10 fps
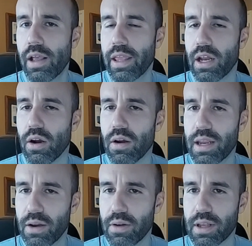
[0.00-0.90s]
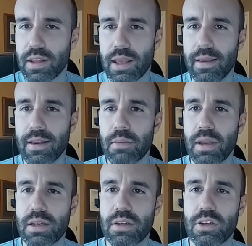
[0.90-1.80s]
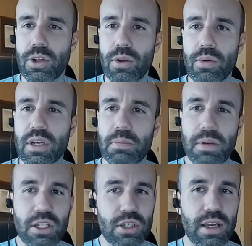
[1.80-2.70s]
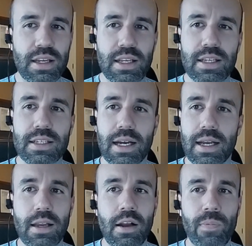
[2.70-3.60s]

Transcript: In our hearing, the king commanded you and Abishai and Ittai,